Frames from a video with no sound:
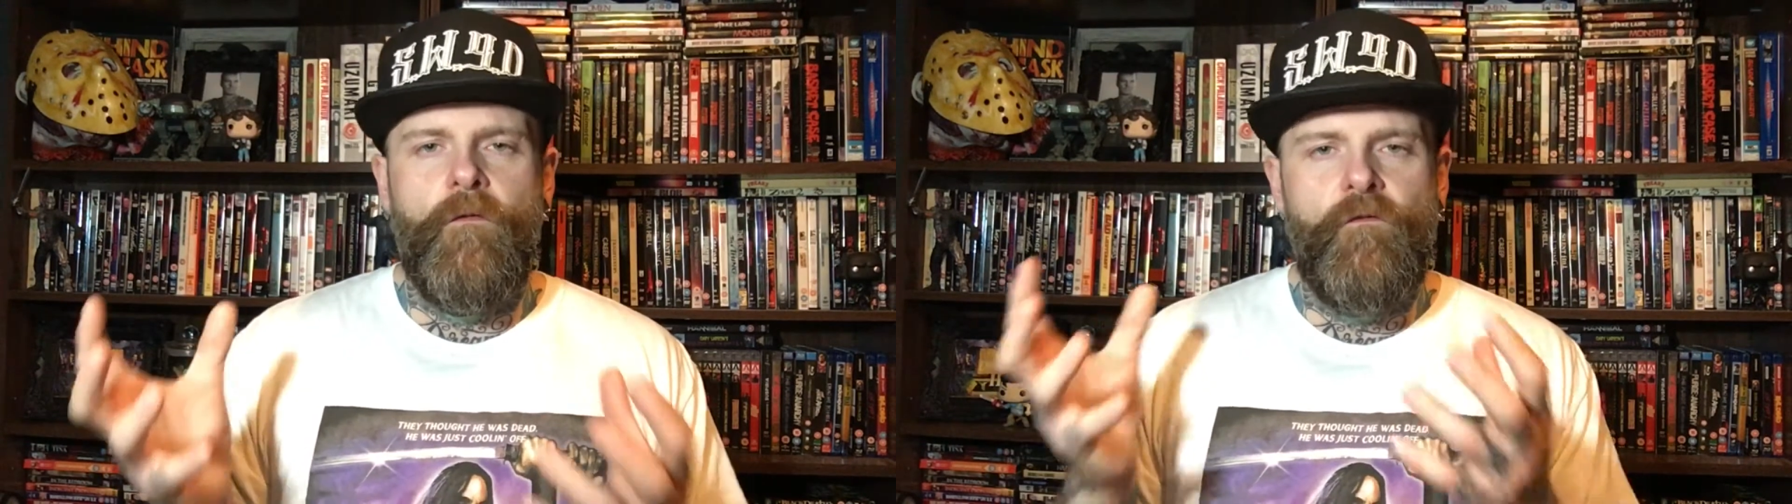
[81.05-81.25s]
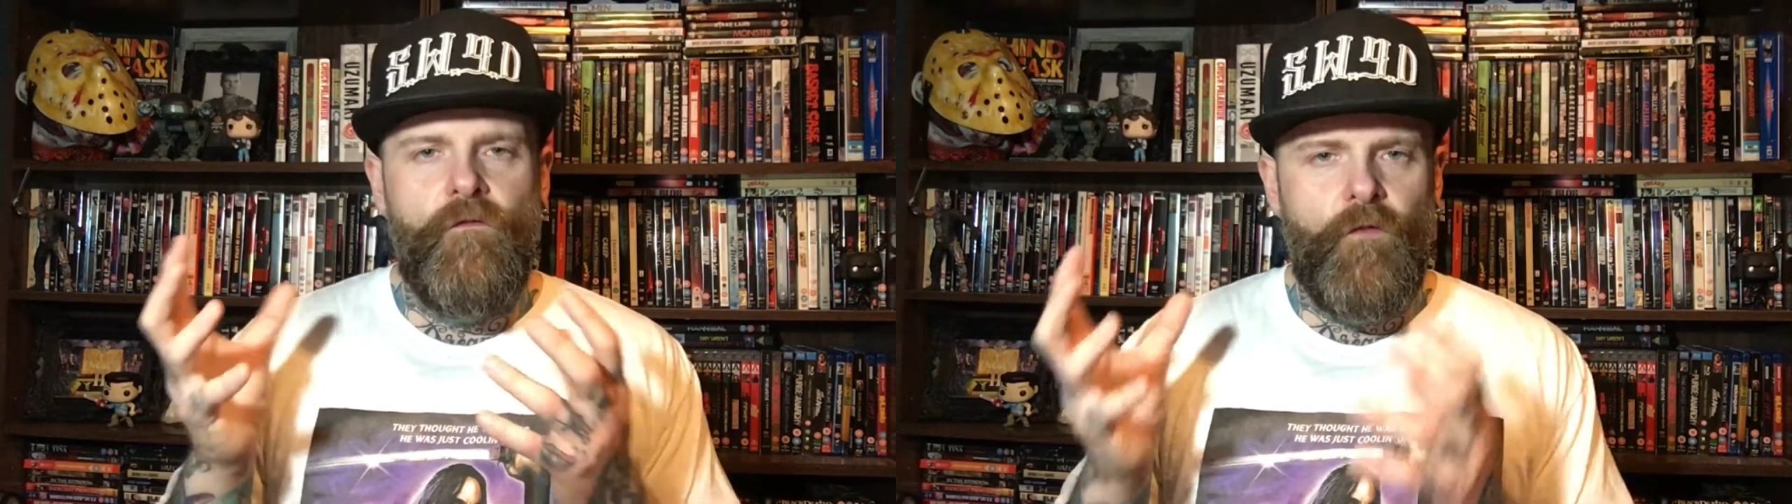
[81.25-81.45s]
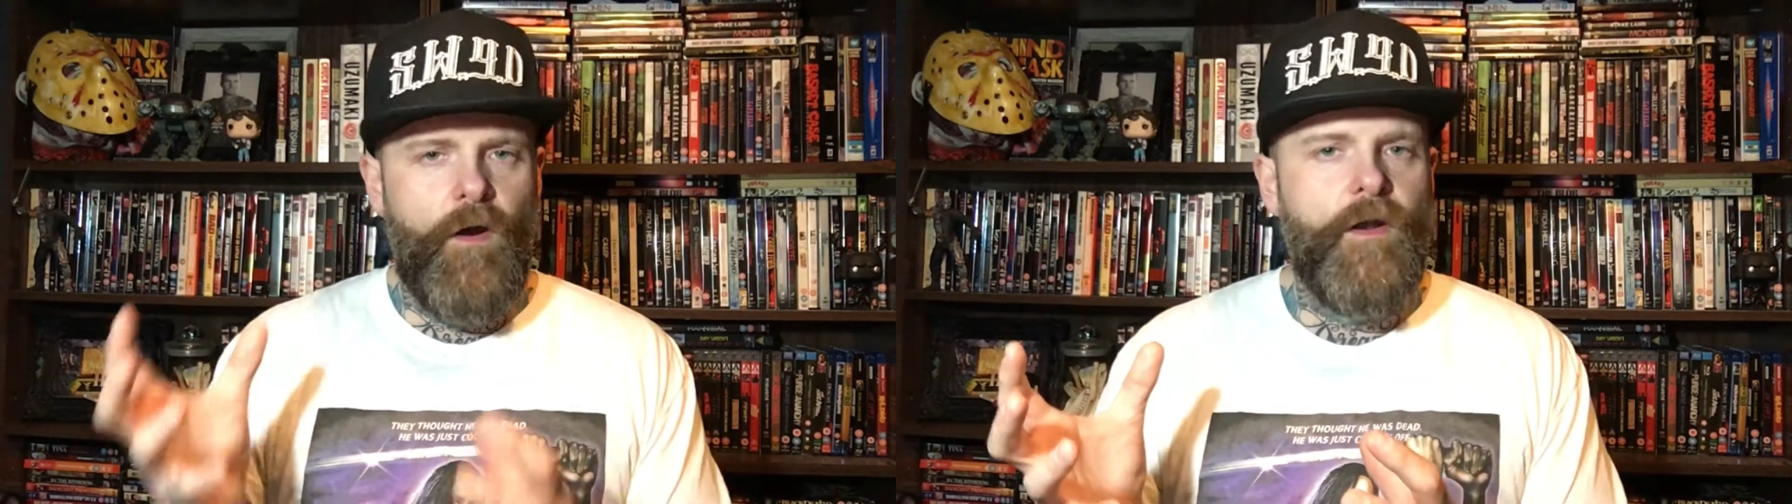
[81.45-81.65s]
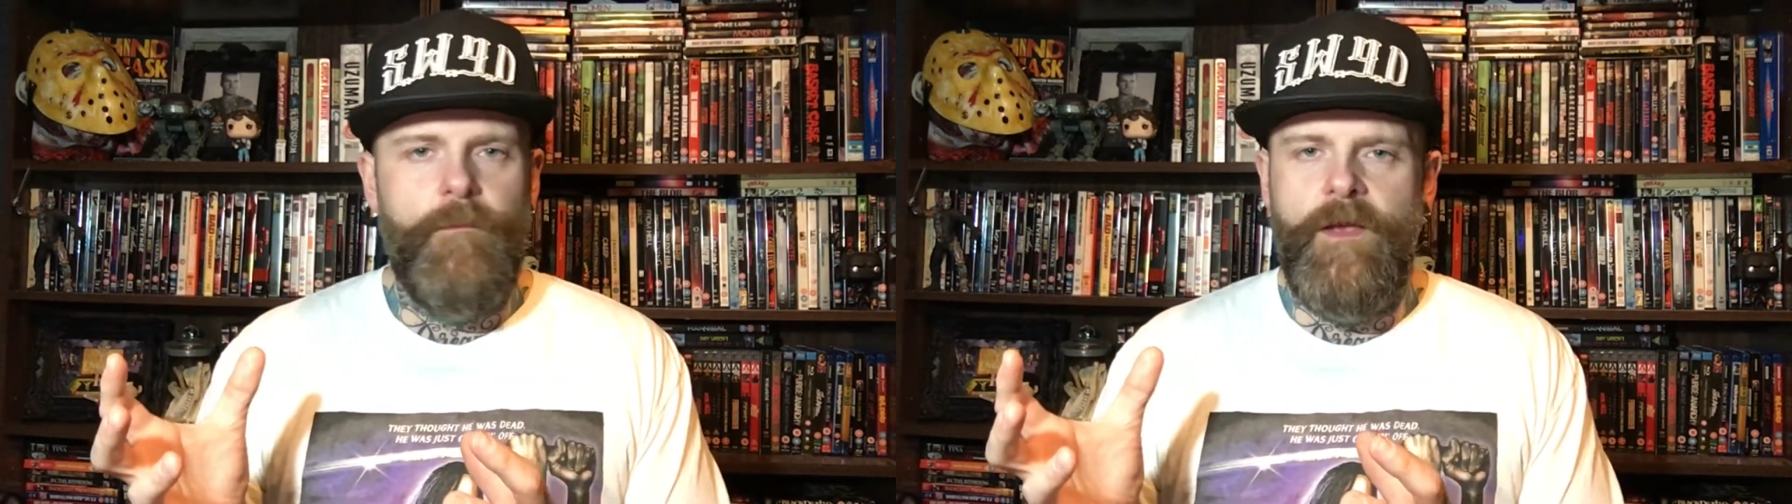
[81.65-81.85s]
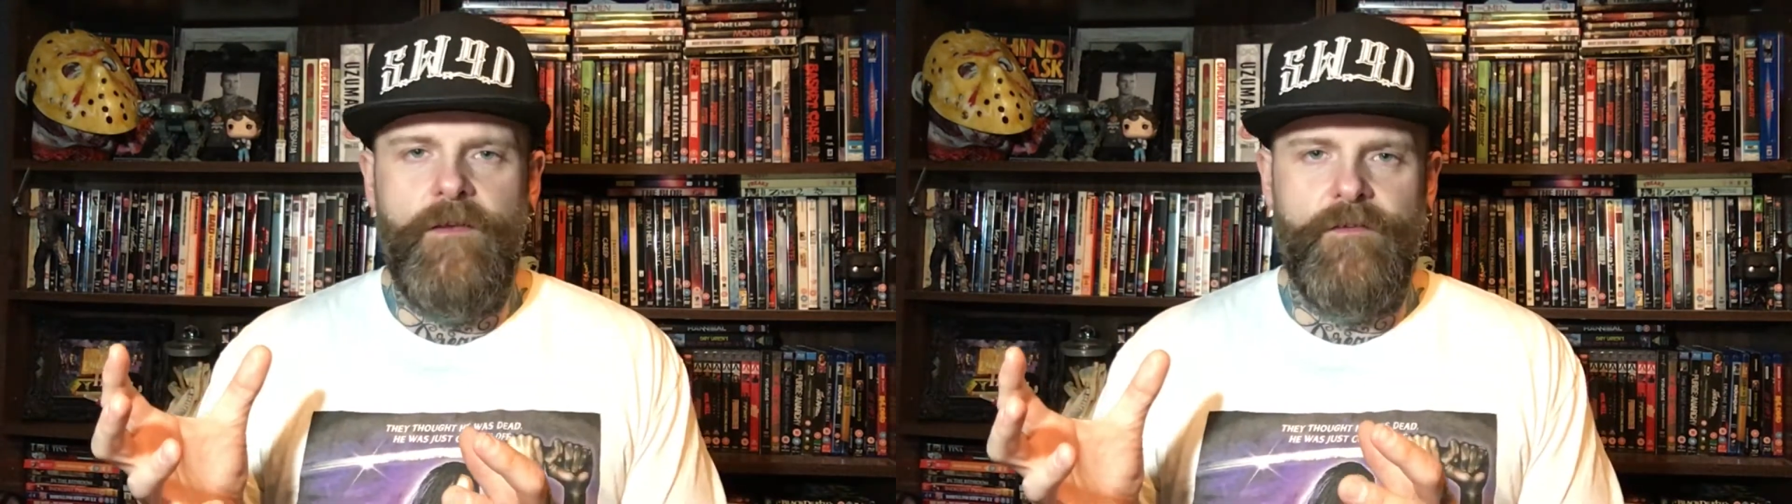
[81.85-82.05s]
but
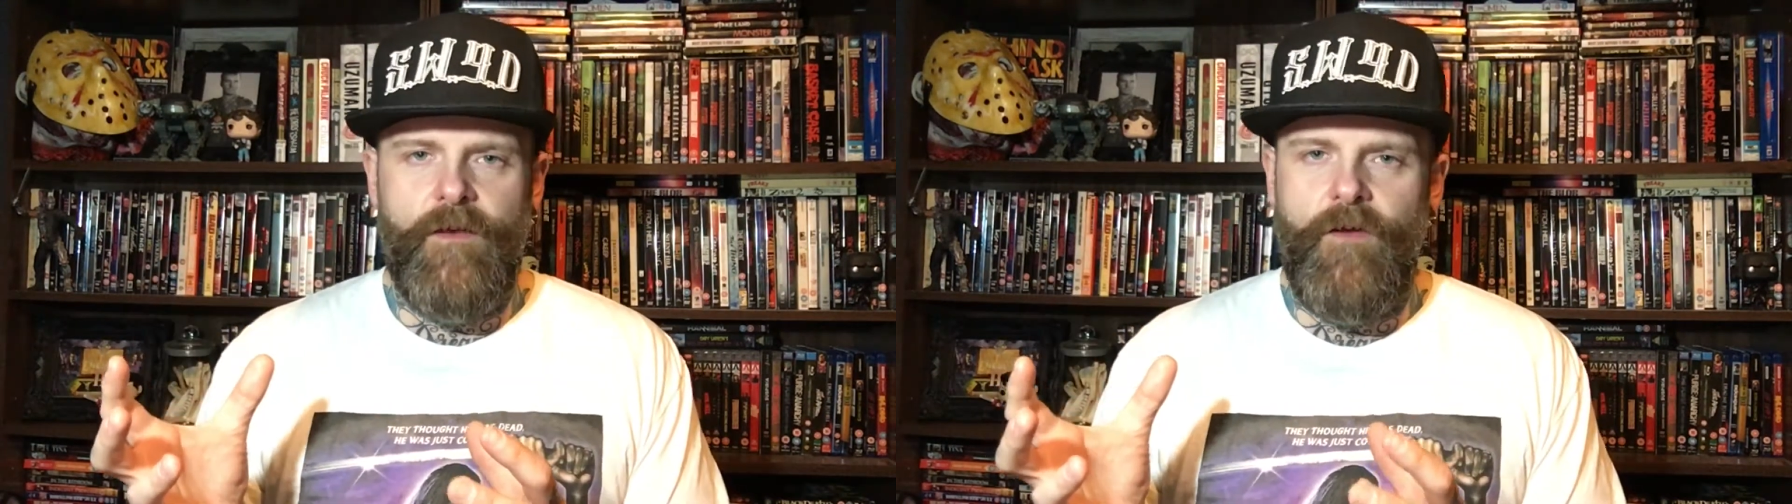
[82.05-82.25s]
fuck me,